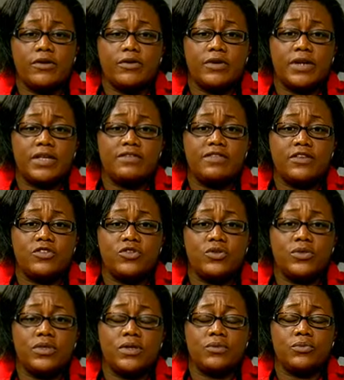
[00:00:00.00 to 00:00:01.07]

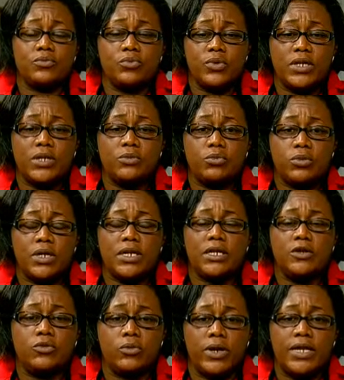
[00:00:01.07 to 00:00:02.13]
organization really
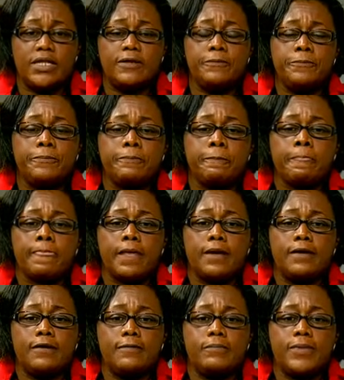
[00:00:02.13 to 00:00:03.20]
great.
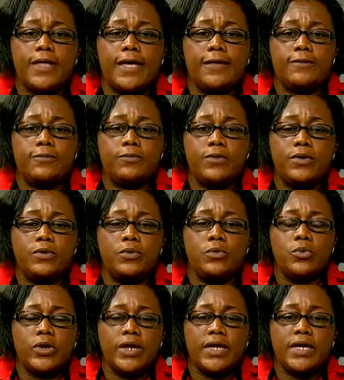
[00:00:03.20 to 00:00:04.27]
And we are
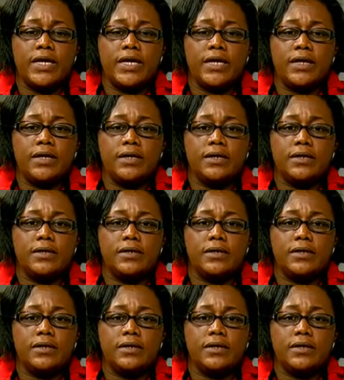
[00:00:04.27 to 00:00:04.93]
working